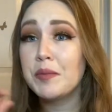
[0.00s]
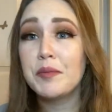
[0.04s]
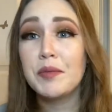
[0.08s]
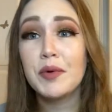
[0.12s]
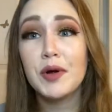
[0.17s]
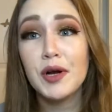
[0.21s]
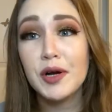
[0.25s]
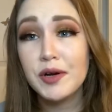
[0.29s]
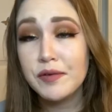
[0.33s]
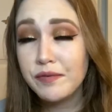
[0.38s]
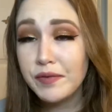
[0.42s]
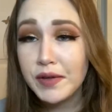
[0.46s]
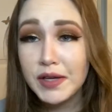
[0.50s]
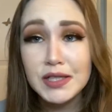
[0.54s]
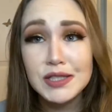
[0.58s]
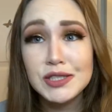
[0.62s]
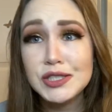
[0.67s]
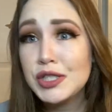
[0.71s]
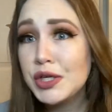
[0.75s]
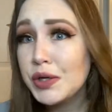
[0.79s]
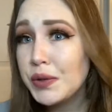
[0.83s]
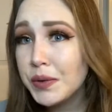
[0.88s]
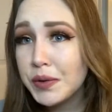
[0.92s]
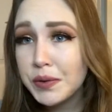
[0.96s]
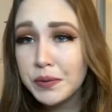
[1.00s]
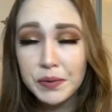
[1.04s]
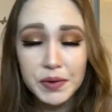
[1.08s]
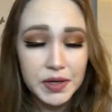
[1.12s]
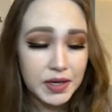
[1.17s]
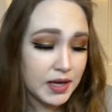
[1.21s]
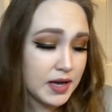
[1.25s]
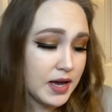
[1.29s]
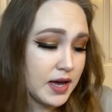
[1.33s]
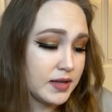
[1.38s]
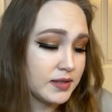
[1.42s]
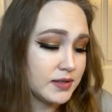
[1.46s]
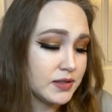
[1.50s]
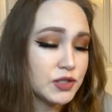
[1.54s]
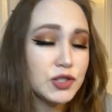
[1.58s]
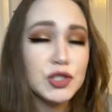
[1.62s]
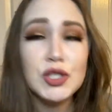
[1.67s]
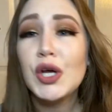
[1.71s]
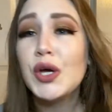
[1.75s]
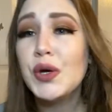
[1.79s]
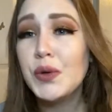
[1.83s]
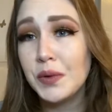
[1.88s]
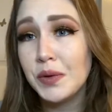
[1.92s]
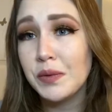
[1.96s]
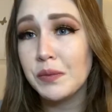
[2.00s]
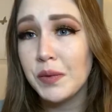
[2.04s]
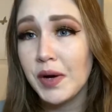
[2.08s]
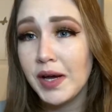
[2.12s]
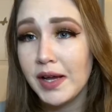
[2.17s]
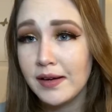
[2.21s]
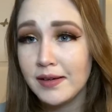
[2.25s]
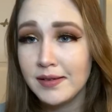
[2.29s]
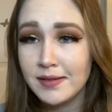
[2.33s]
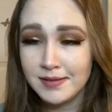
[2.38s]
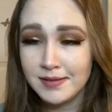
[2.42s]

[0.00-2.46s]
perfect. Two in one, guys. Two in one.